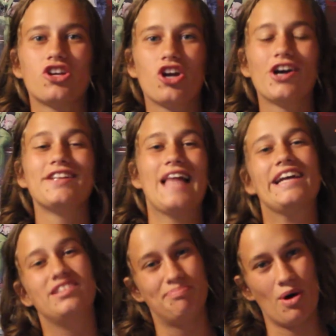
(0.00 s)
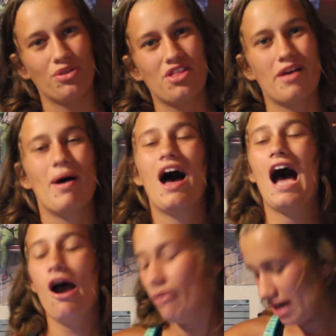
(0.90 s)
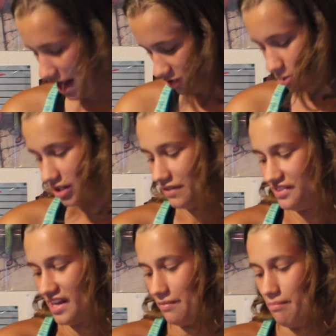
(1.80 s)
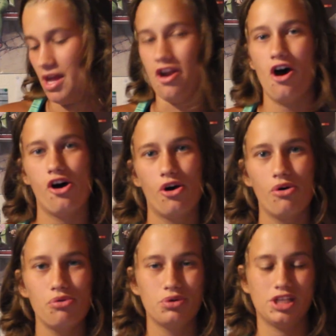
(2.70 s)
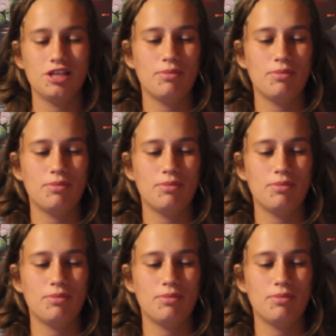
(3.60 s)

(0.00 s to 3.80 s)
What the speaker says: girl likes both of them. I would have said Minho, Lee